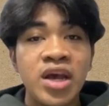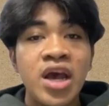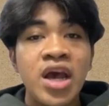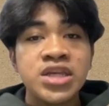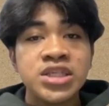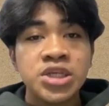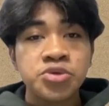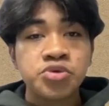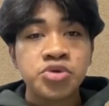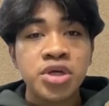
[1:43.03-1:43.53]

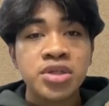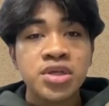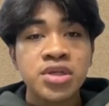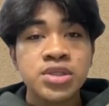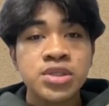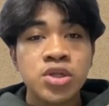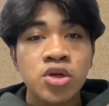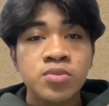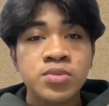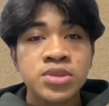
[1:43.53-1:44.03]
Saturated
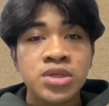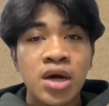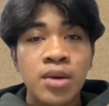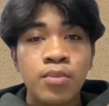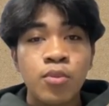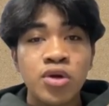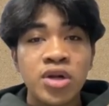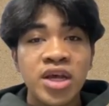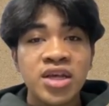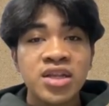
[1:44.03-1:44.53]
slopes are more
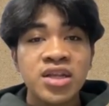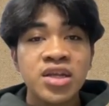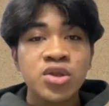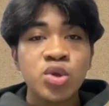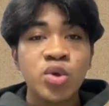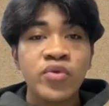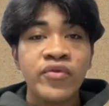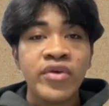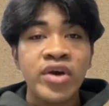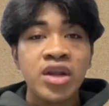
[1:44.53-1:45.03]
likely to
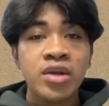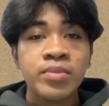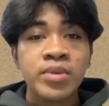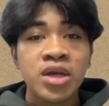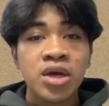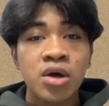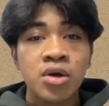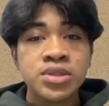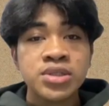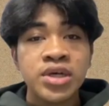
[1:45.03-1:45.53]
fail
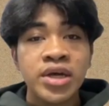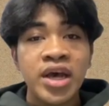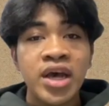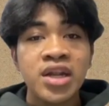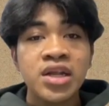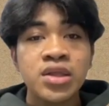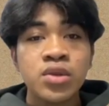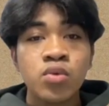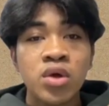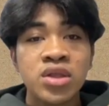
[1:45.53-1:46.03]
because the
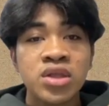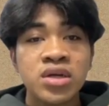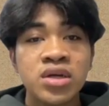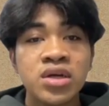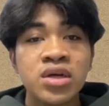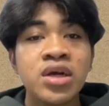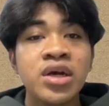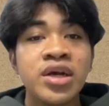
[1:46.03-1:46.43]
added water